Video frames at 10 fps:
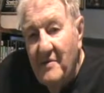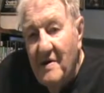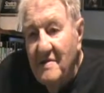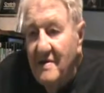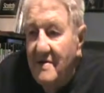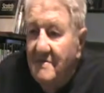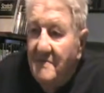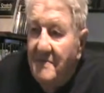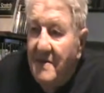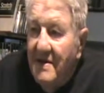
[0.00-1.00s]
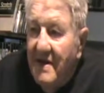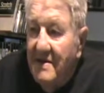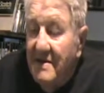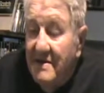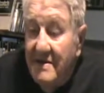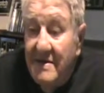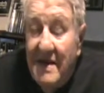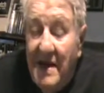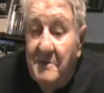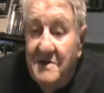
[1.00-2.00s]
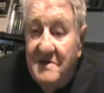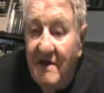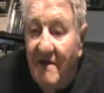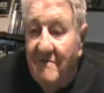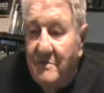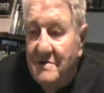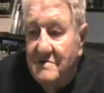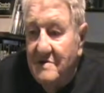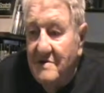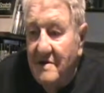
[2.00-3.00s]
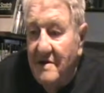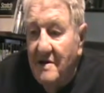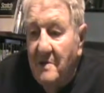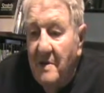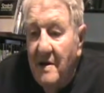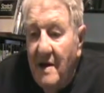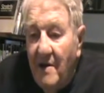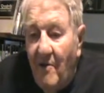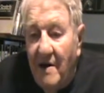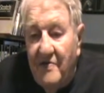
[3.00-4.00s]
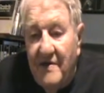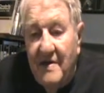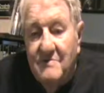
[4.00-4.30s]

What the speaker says: Well, the name itself was quite a thing.